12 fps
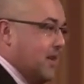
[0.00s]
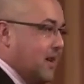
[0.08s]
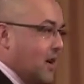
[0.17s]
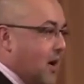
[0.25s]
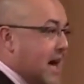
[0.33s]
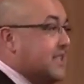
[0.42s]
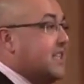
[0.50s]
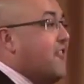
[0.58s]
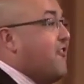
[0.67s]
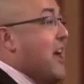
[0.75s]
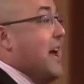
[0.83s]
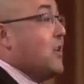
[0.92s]
You know, as
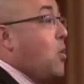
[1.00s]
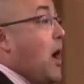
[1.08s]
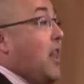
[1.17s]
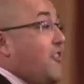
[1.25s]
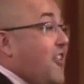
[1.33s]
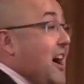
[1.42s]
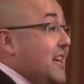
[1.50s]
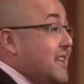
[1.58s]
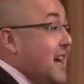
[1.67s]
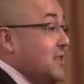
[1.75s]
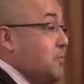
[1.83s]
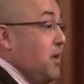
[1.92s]
if that qualifies
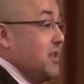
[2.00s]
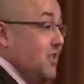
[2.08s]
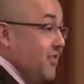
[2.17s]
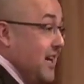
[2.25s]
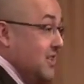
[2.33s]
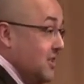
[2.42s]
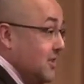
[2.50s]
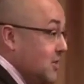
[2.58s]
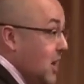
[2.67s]
as preservation